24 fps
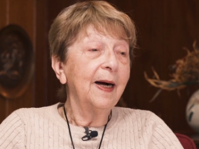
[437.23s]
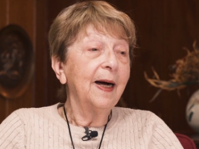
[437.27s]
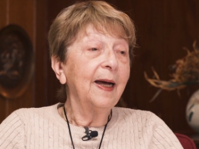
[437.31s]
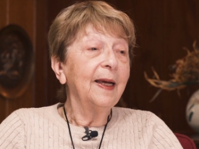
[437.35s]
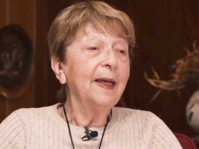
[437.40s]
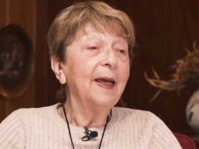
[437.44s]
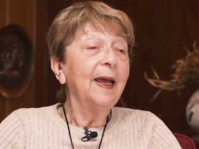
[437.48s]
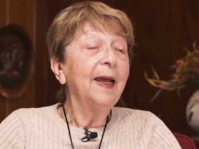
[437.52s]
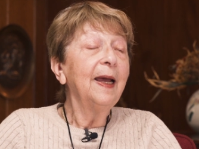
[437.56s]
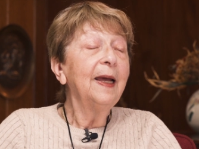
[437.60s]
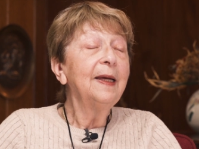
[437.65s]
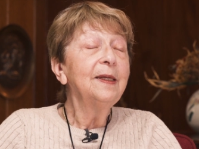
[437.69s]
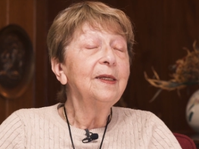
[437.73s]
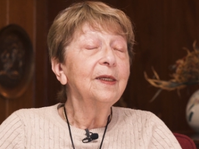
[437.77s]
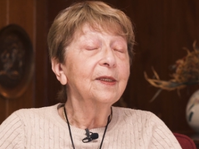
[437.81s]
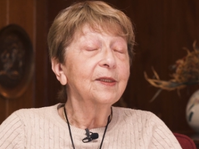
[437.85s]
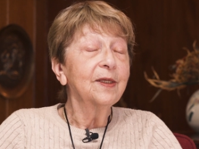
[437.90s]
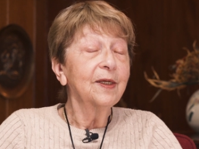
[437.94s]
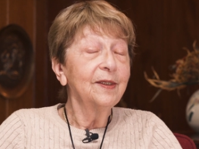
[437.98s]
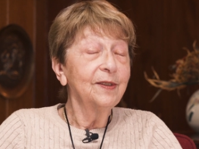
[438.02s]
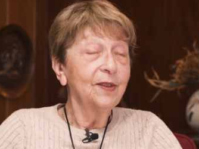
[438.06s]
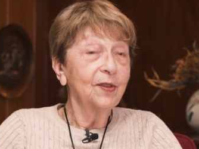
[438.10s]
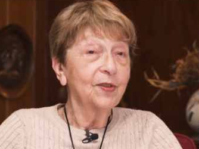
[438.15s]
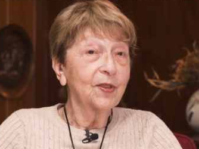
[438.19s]
I
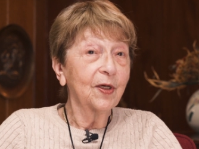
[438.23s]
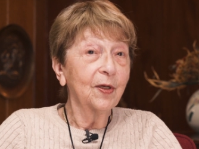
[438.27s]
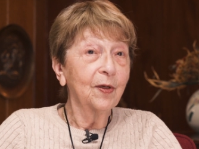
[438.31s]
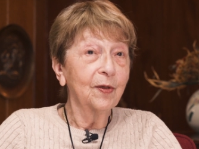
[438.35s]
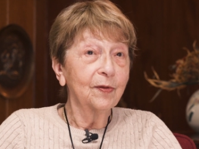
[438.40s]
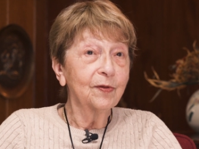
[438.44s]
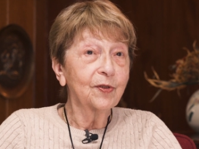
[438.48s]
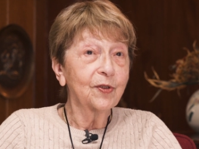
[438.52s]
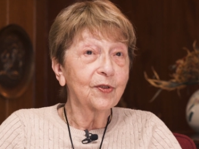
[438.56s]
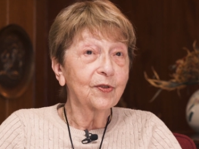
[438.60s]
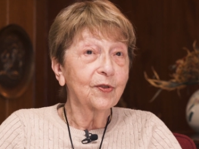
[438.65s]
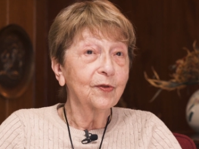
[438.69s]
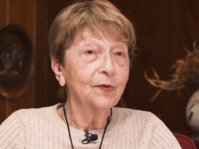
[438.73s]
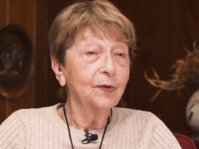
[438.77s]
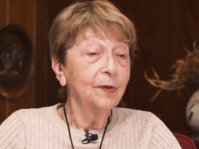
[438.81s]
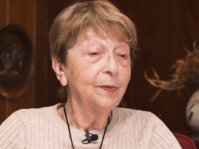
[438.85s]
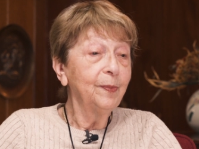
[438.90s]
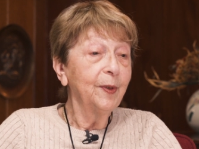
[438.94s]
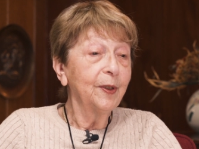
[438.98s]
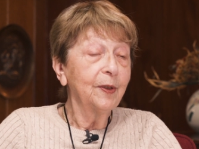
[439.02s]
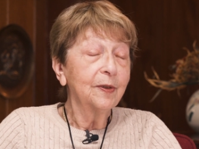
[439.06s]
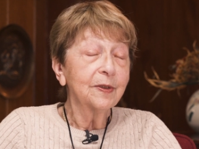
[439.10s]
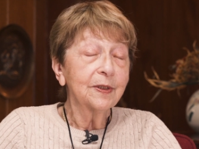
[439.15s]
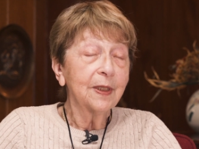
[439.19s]
hated to go to school
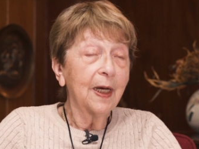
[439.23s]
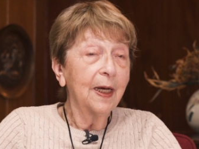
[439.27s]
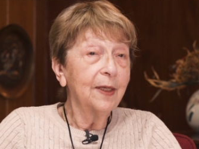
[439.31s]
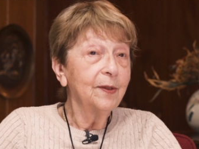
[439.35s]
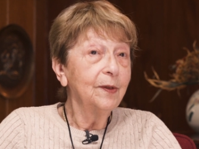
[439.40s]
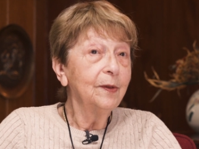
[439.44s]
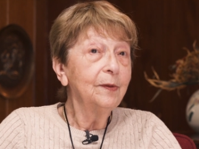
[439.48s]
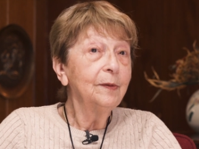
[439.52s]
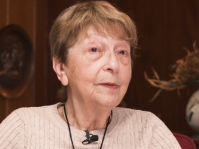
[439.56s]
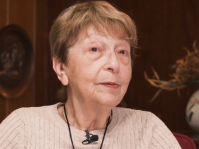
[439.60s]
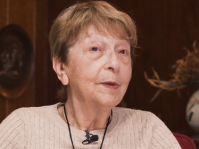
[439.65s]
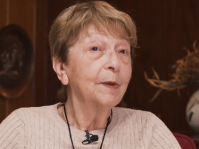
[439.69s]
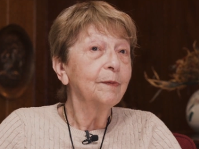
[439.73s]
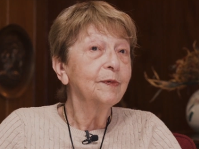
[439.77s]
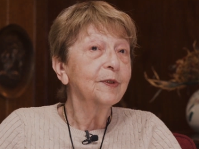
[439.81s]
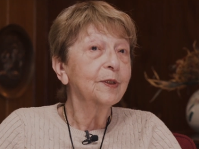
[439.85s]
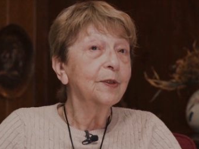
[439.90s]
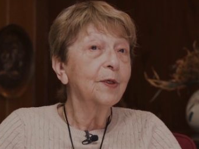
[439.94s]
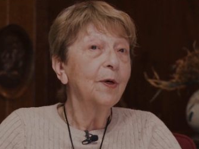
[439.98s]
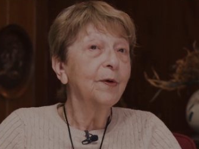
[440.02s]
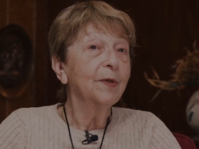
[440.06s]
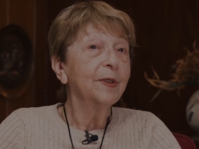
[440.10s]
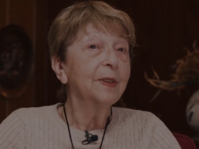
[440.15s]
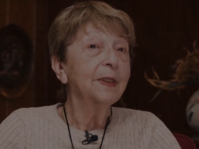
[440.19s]
because I knew what was
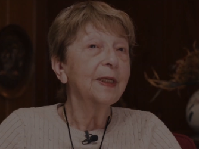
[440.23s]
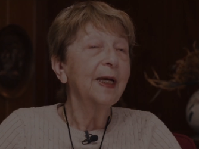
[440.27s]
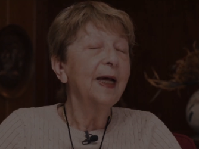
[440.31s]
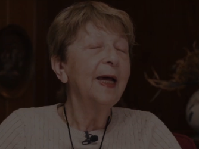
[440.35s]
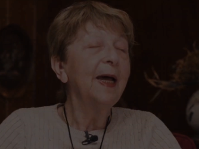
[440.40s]
going to